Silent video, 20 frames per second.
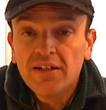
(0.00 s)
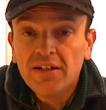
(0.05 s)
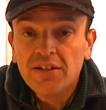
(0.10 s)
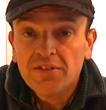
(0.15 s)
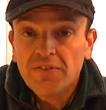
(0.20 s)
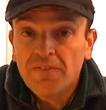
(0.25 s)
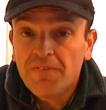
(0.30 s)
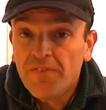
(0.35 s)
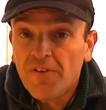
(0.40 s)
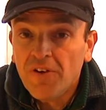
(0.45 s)

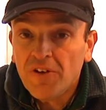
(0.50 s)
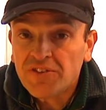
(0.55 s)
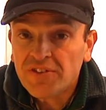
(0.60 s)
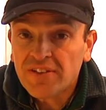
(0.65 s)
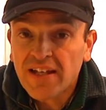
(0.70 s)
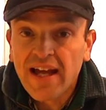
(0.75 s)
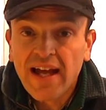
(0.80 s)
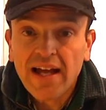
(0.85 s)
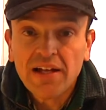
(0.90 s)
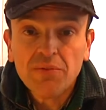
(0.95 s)
the first
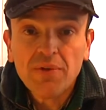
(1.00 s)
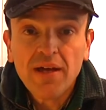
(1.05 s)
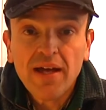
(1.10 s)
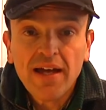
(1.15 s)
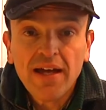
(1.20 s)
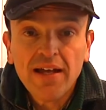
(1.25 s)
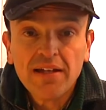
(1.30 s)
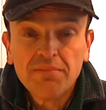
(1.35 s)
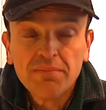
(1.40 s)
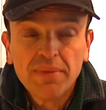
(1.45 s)
guide we
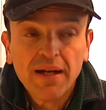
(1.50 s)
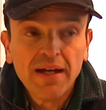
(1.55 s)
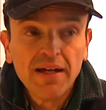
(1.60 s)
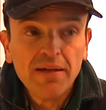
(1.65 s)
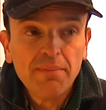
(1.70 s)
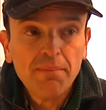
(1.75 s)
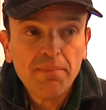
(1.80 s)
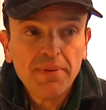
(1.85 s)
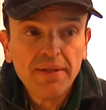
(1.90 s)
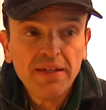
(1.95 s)
had, by
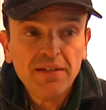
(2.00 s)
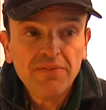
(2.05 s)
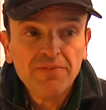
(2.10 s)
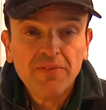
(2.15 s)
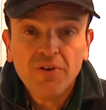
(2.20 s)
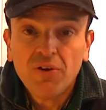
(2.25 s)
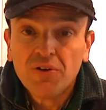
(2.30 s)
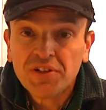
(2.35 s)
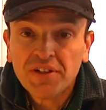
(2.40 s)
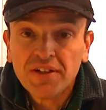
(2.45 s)
Pete
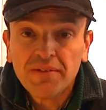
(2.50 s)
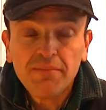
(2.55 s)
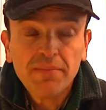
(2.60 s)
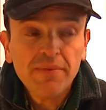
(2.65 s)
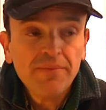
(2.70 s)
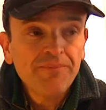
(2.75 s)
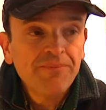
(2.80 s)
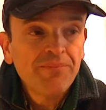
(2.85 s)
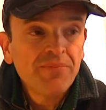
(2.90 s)
Fordham,